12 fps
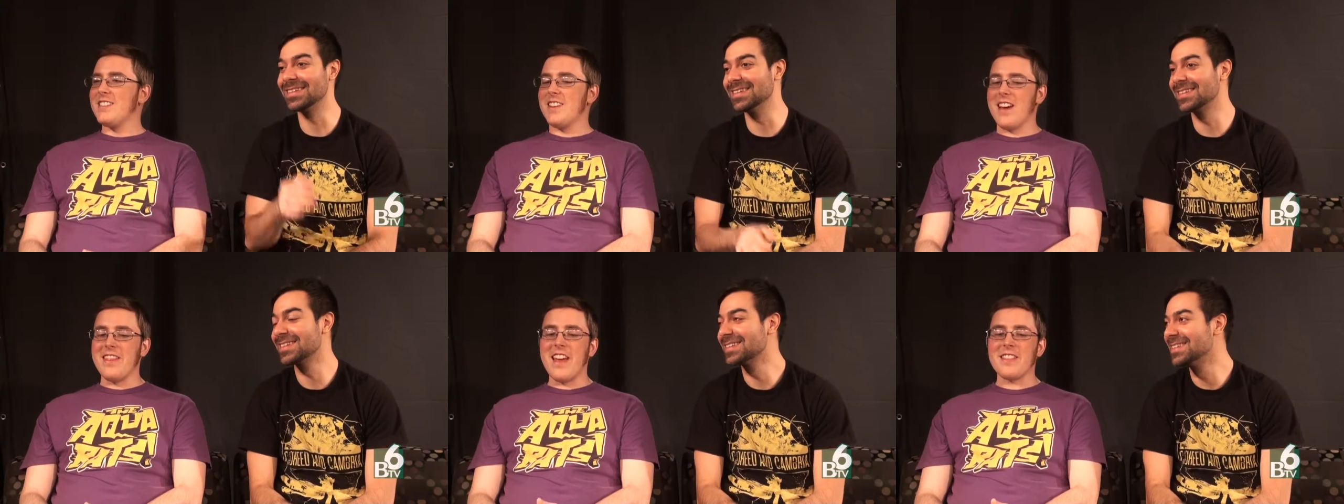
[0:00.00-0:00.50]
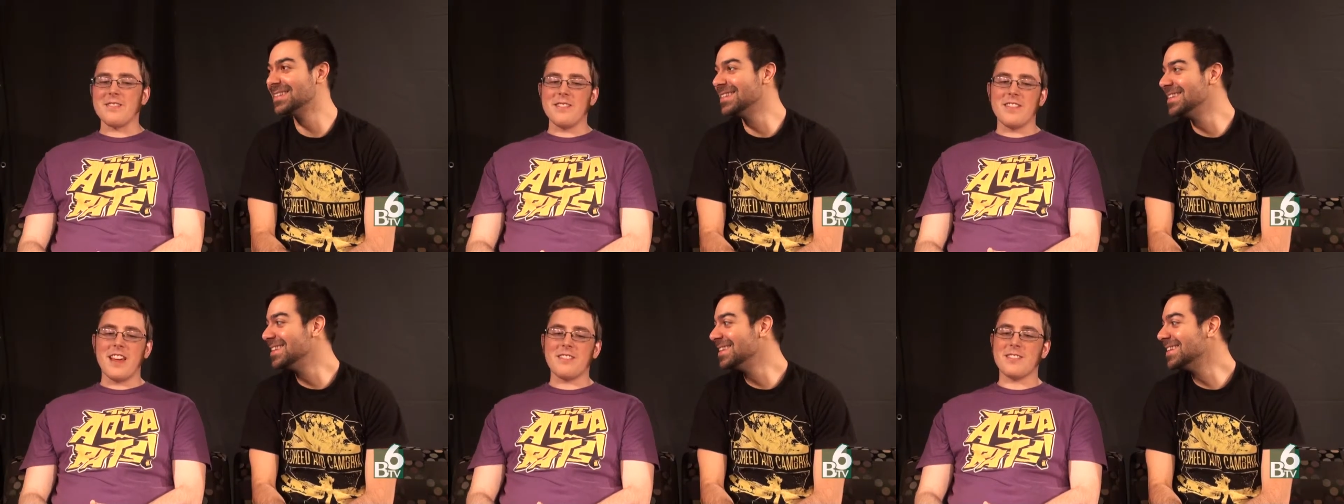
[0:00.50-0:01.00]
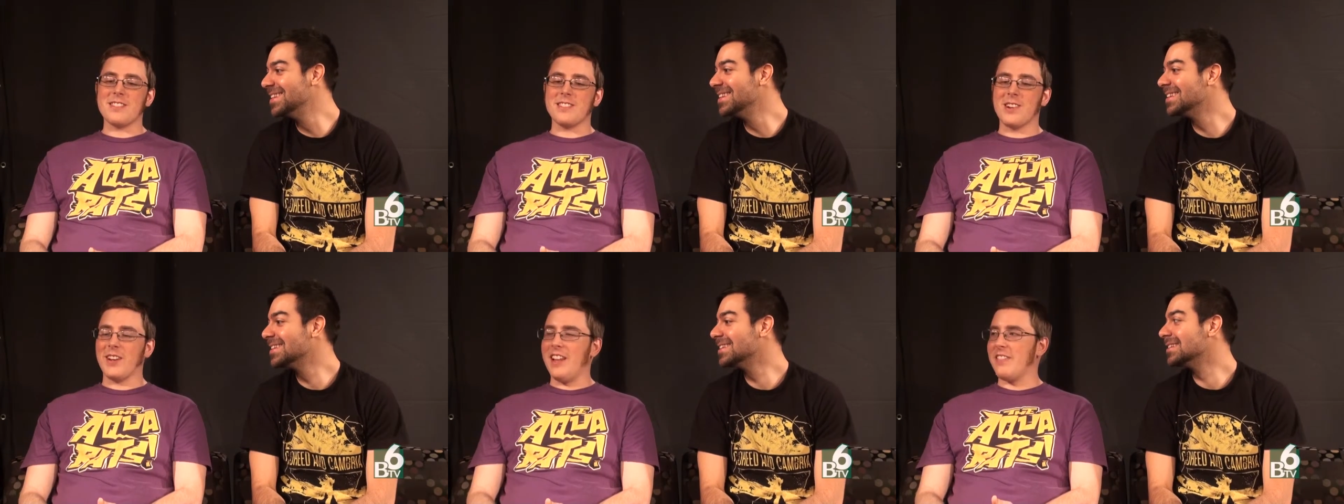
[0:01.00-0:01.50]
Speaker 1: so and that's what that's what's
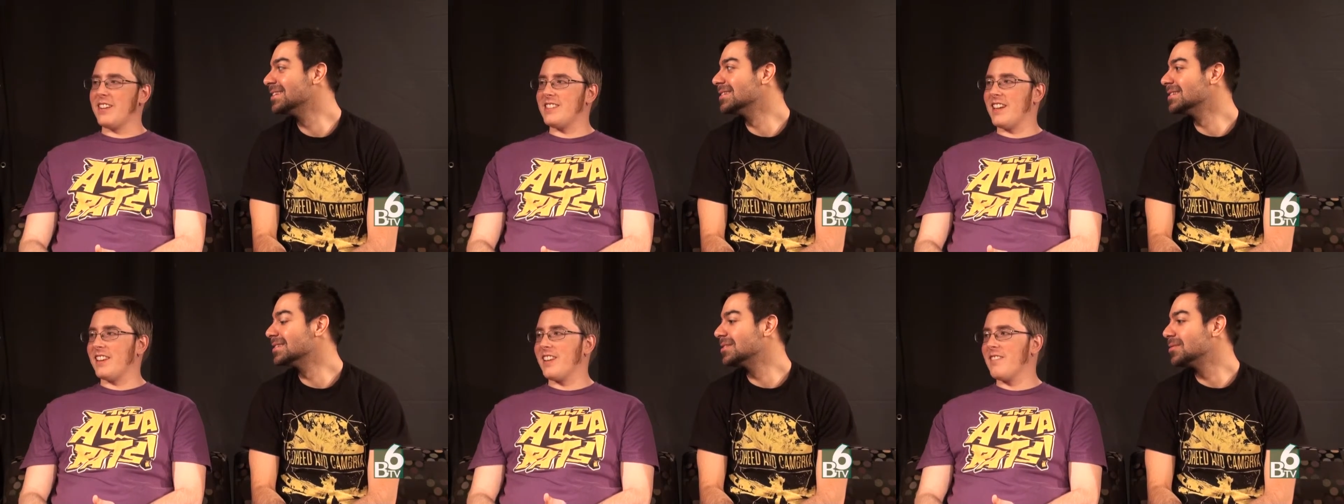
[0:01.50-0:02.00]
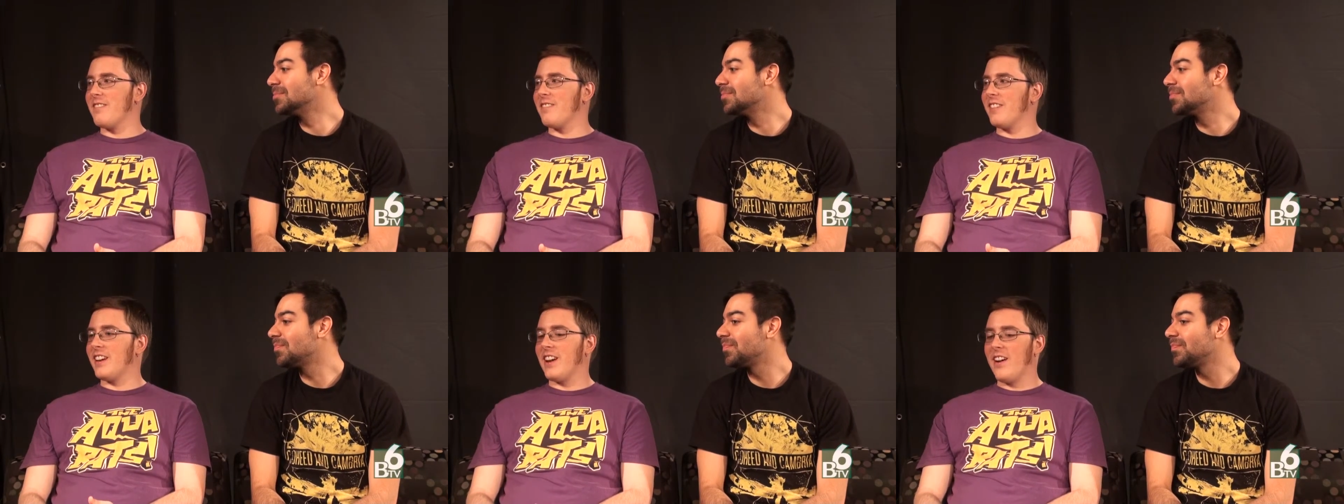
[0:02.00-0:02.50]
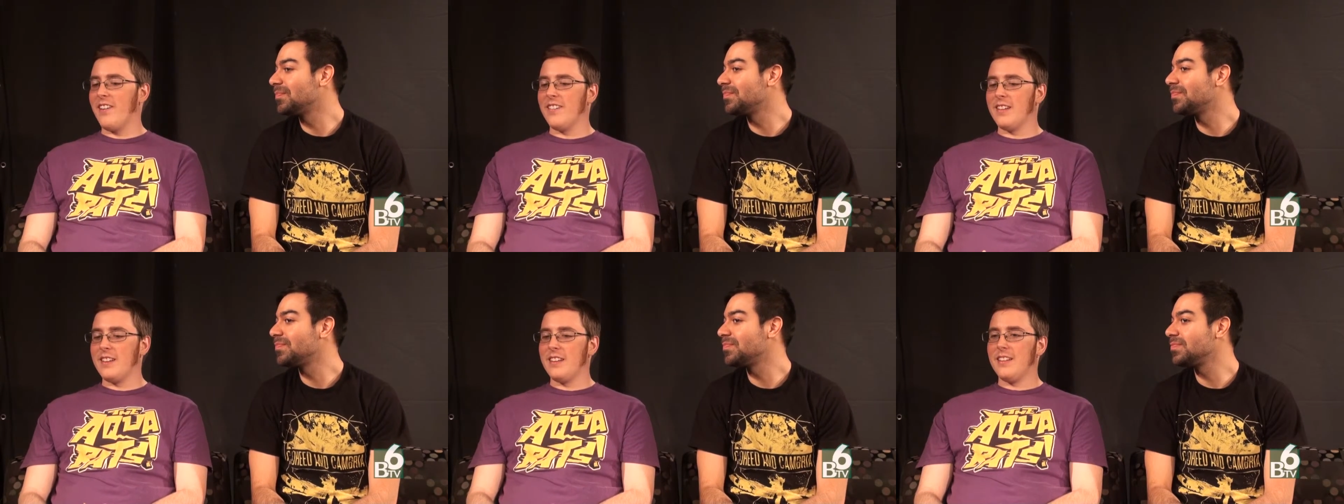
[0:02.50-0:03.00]
so clever. It's like they're you know
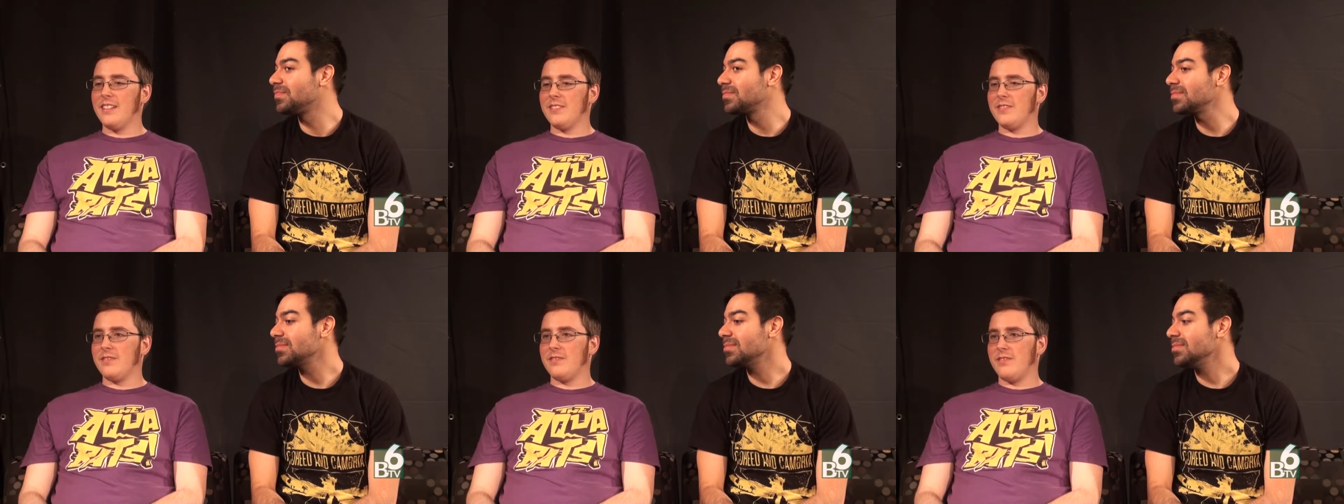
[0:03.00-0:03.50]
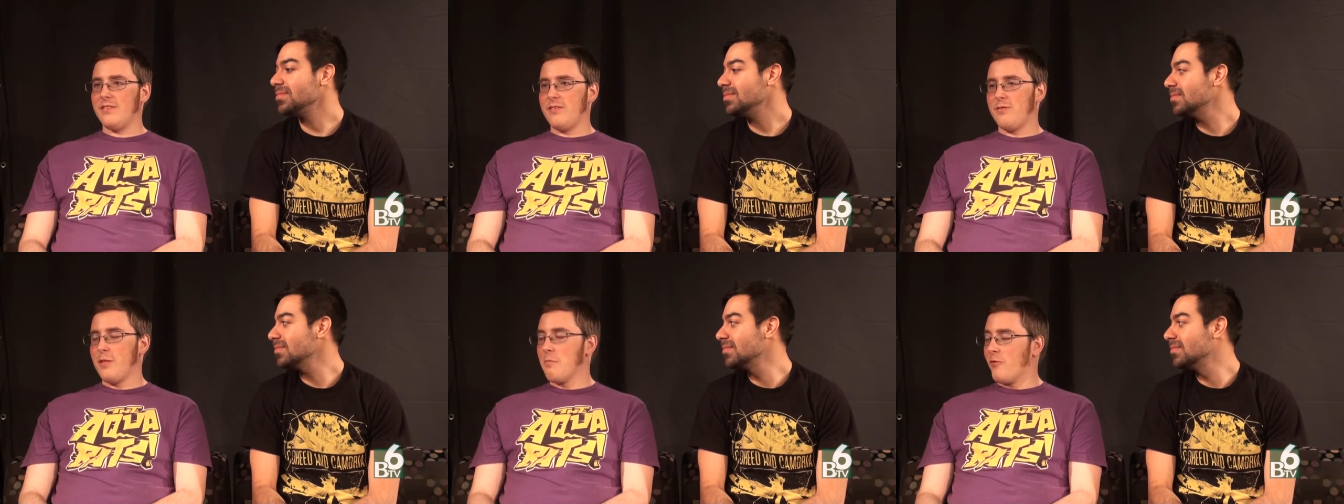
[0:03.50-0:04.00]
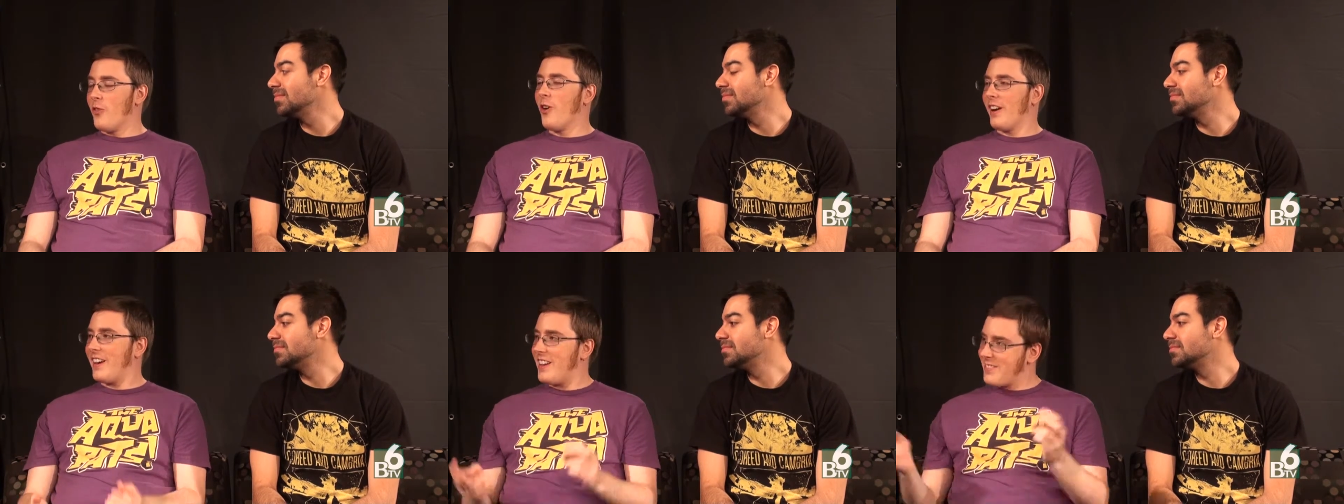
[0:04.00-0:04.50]
for for a
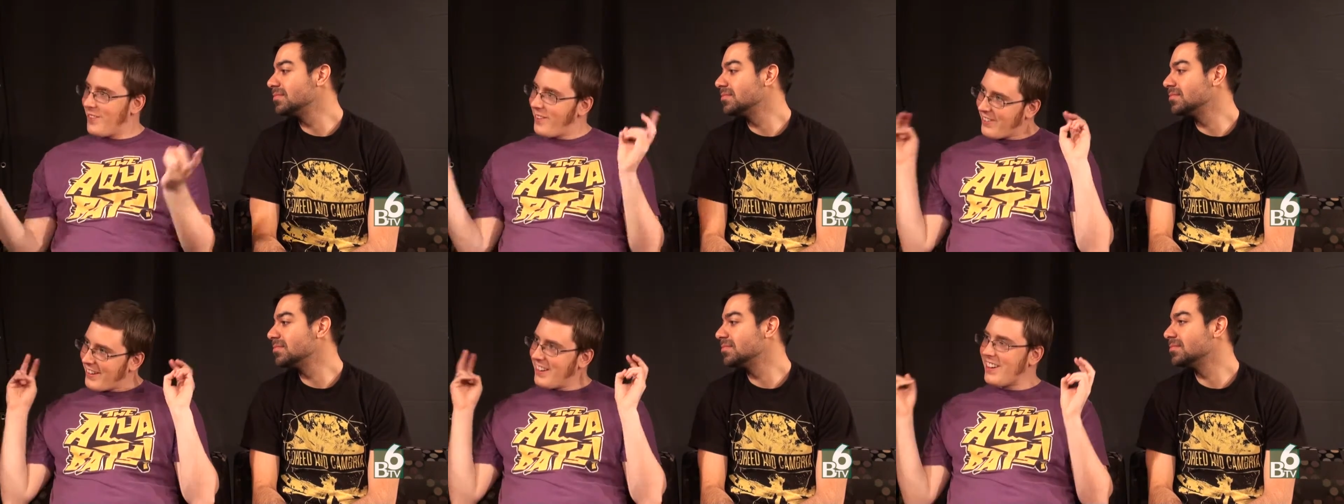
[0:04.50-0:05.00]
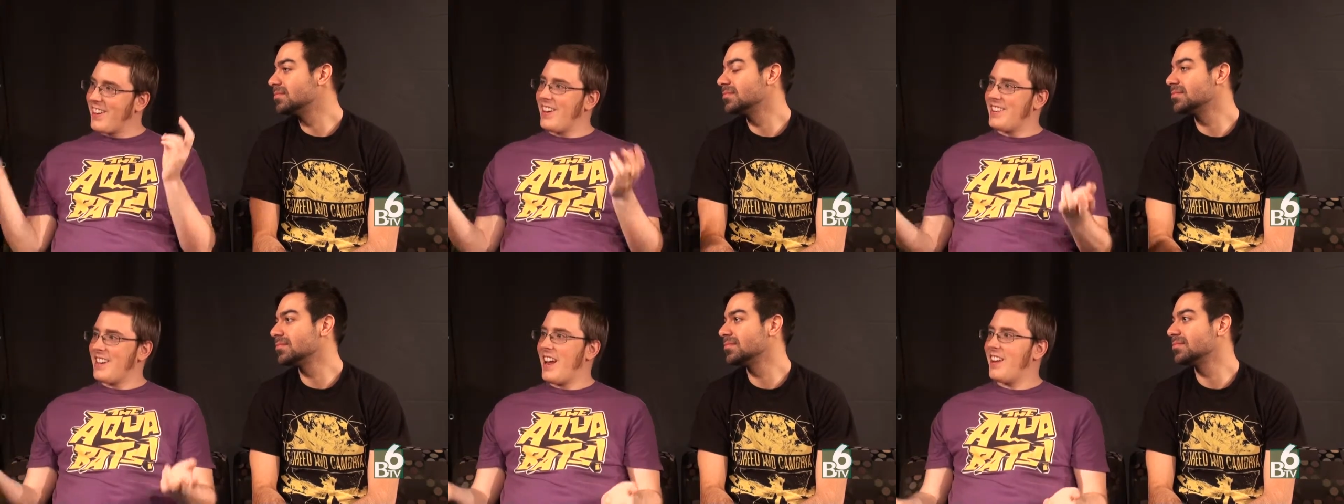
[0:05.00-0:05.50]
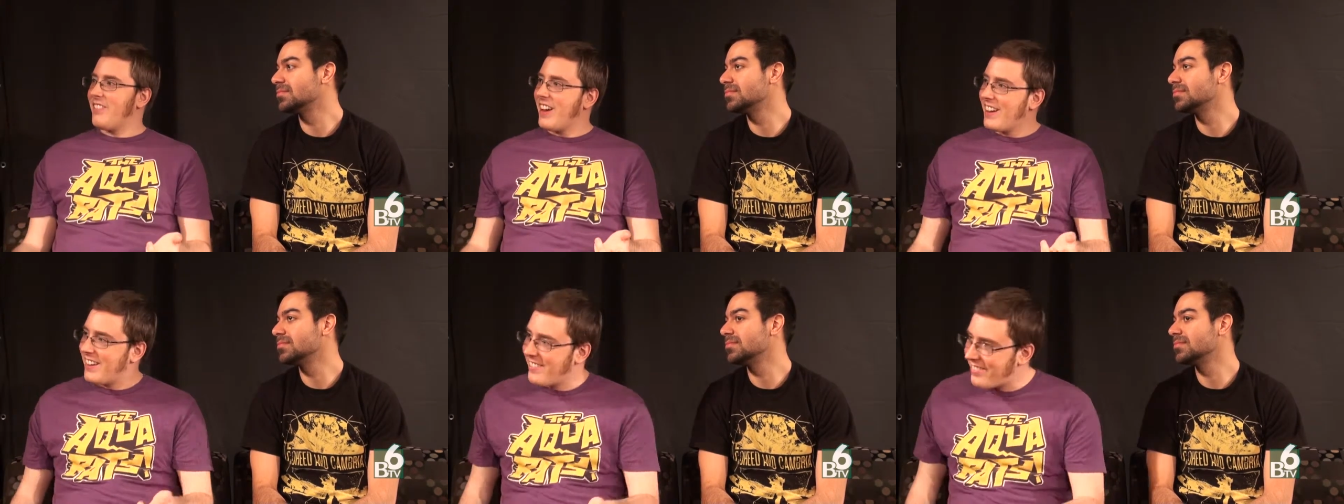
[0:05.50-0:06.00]
kids movie, you know, it's an animated